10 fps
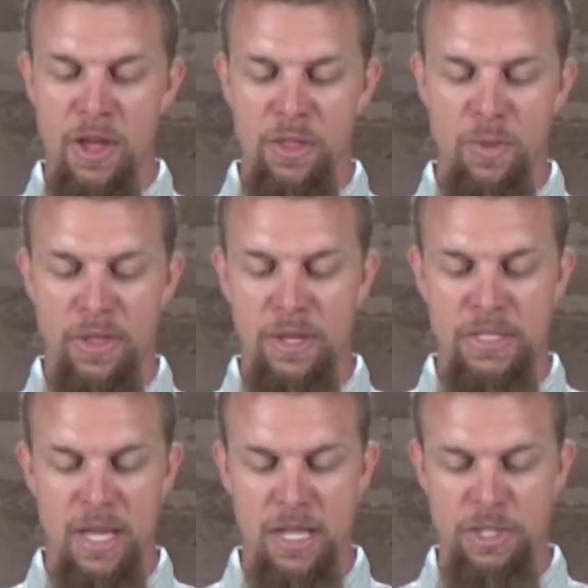the way these
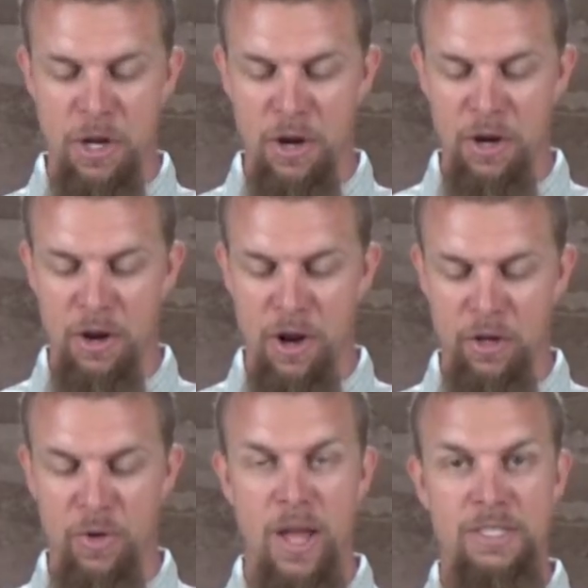slots are
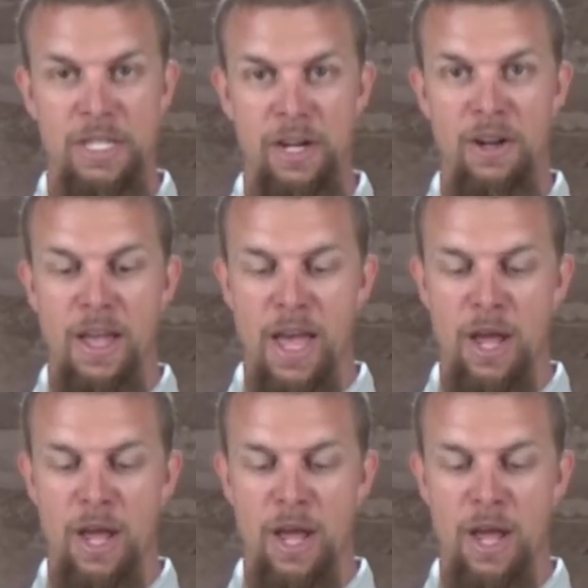crossed here,